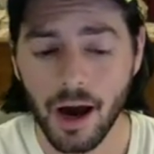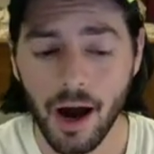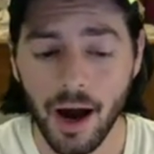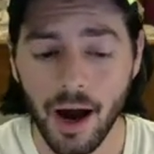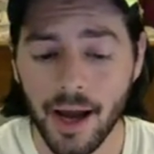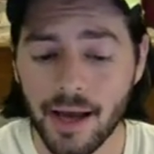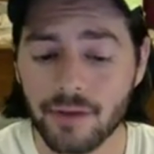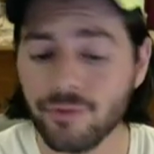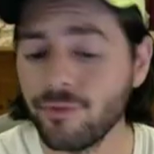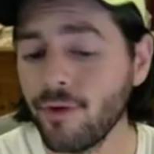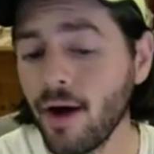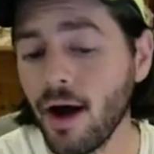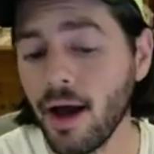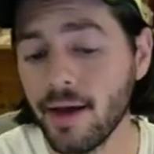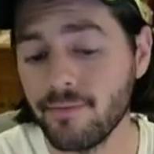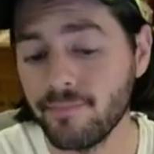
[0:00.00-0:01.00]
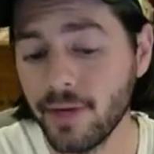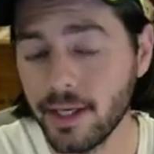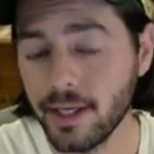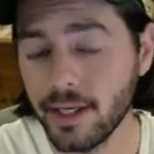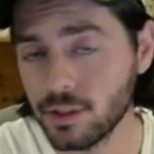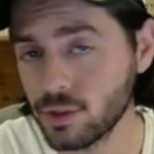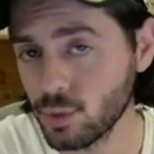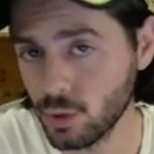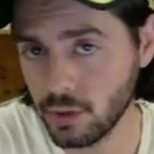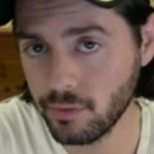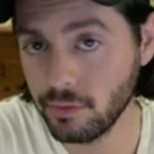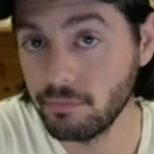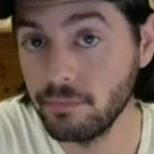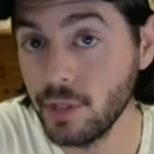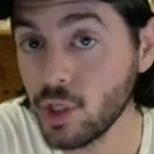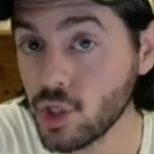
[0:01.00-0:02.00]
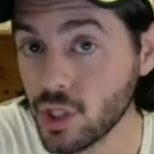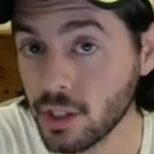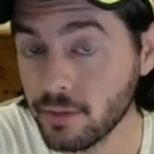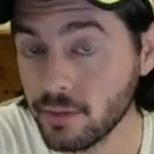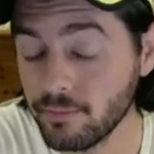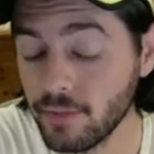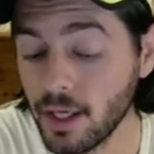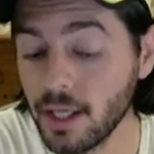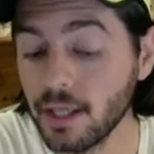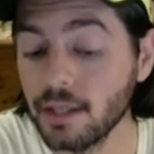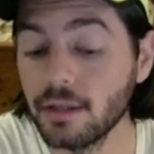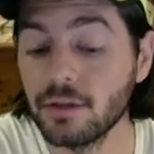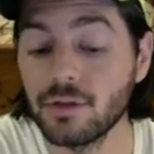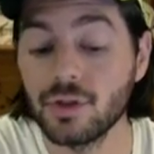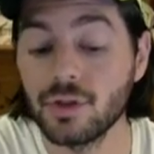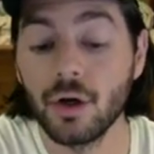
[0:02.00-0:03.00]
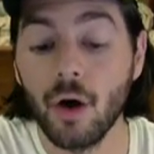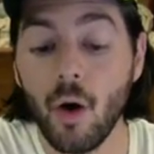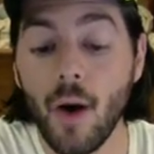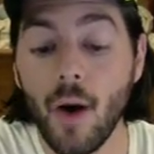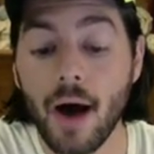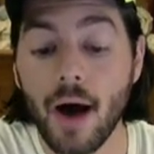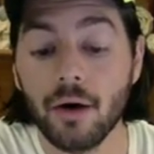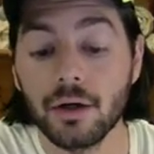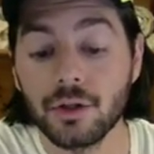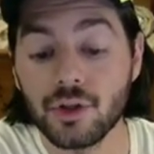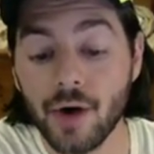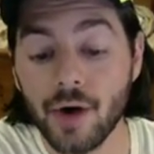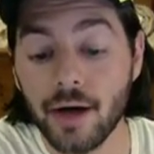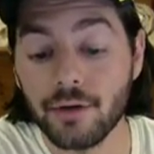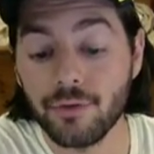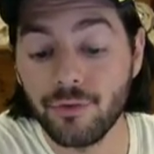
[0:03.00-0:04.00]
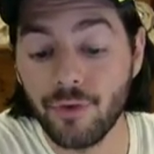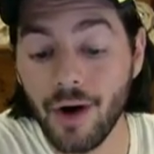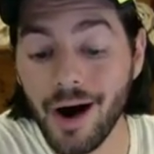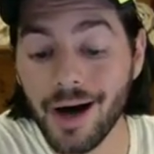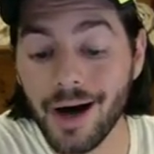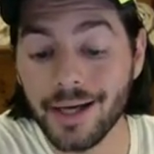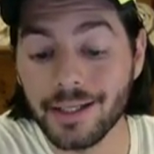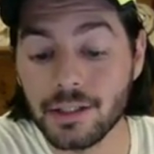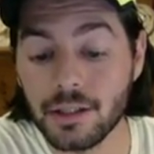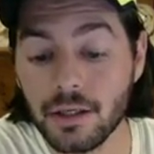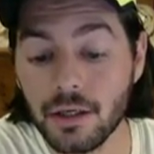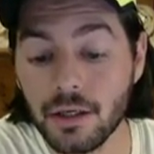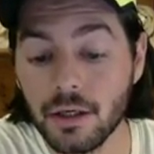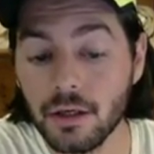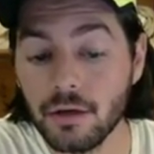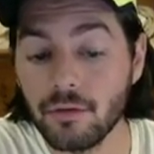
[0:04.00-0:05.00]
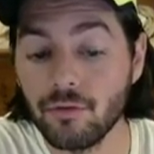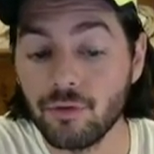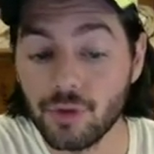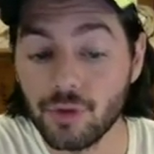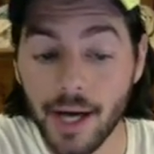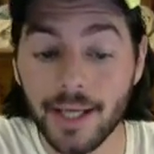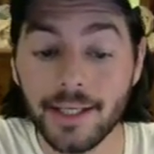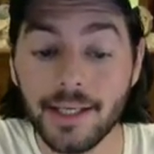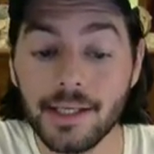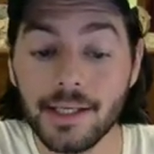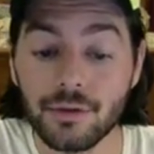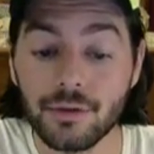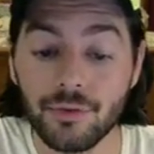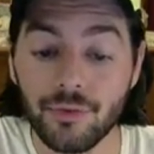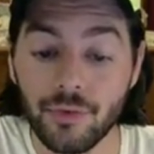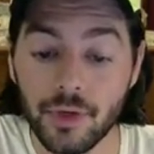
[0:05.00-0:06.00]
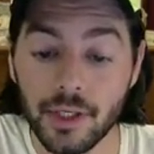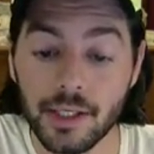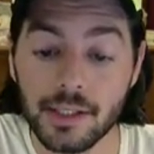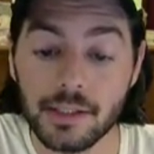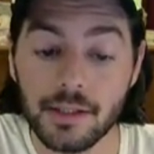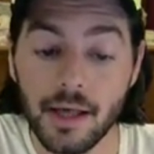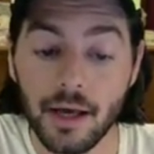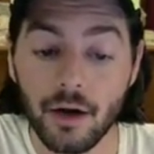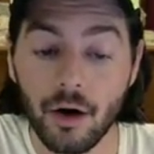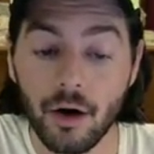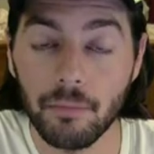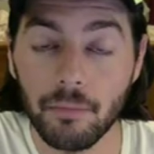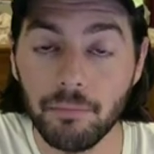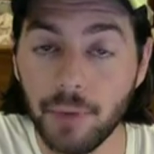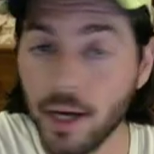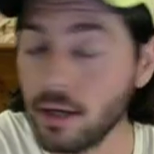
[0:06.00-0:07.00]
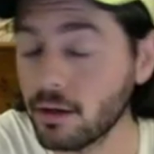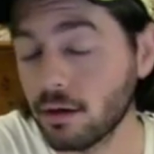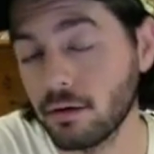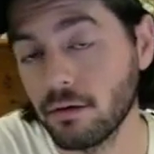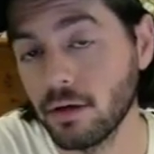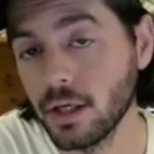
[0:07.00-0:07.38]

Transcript: I have found, I have made it sort of a mission of mine to go out and try to find varieties of figs that better.